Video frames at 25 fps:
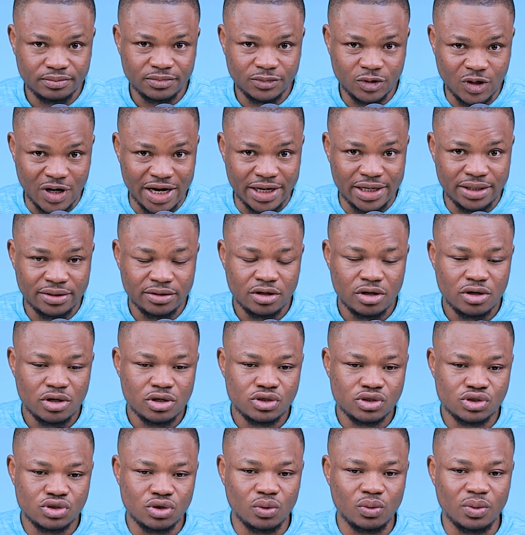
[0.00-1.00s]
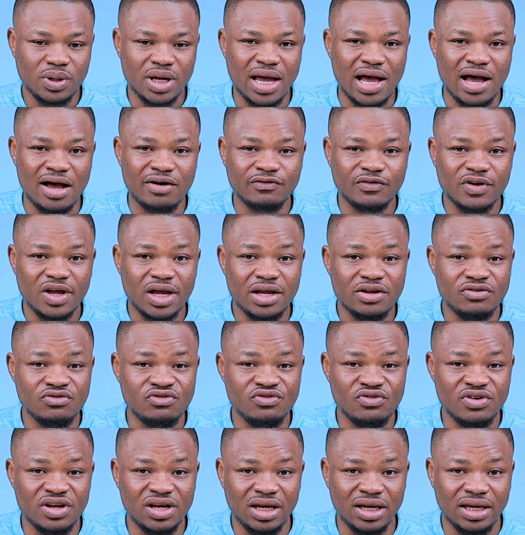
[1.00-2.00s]
Right? So we have
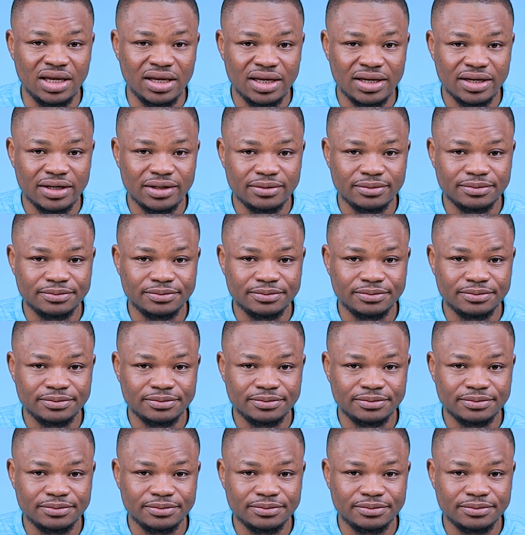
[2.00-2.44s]
ni.